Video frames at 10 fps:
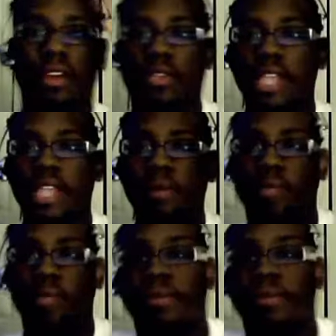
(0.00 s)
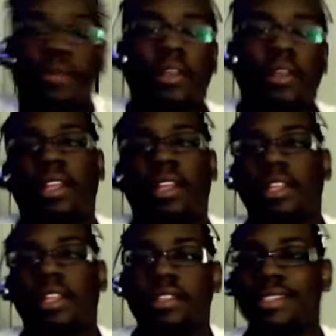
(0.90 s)
happening people?
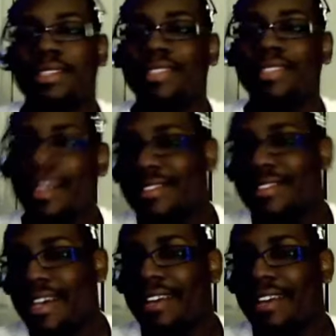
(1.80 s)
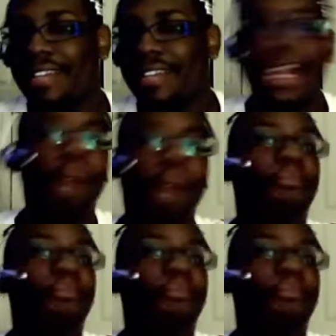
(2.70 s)
This is Louden Styles and I'm